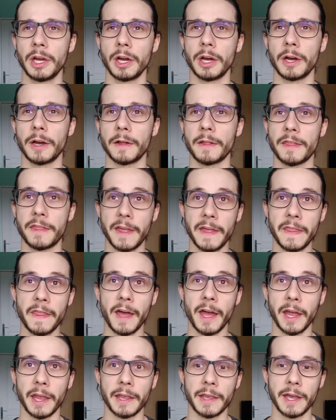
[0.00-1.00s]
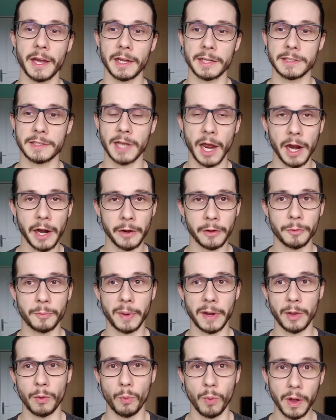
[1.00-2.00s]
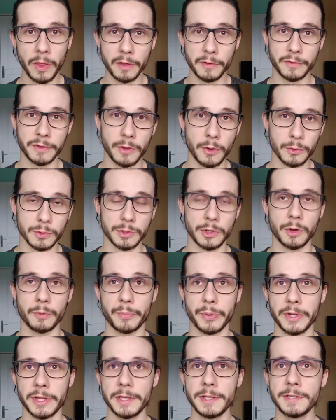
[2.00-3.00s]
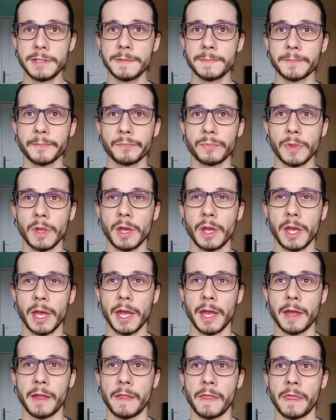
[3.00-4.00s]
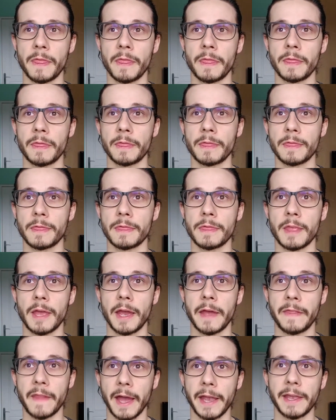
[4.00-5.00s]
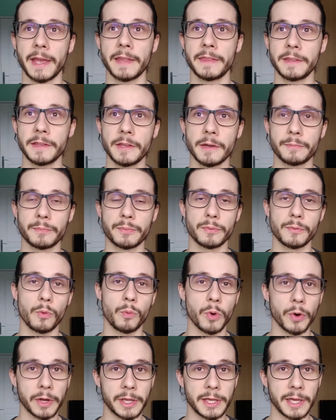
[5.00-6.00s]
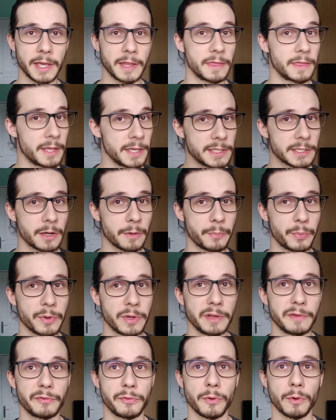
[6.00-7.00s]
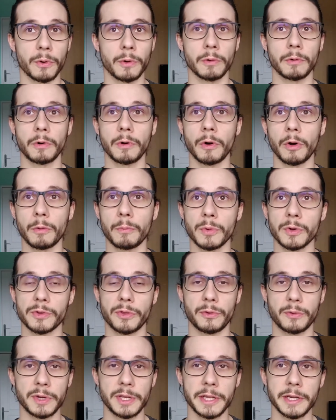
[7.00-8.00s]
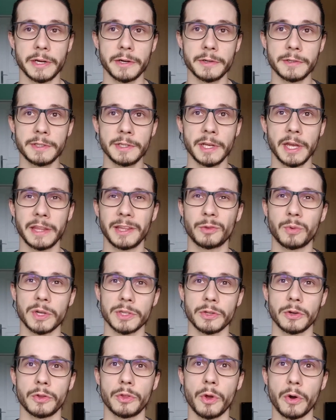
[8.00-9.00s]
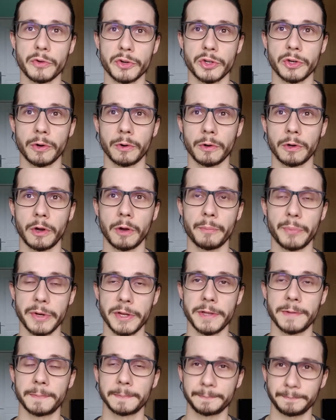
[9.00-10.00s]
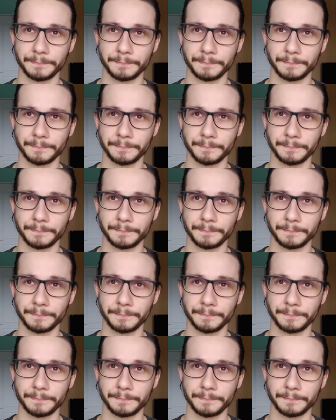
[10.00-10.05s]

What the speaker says: Then I got hired by one of those companies, and I ended up working in this company for almost 3 years, and it was an offshore company.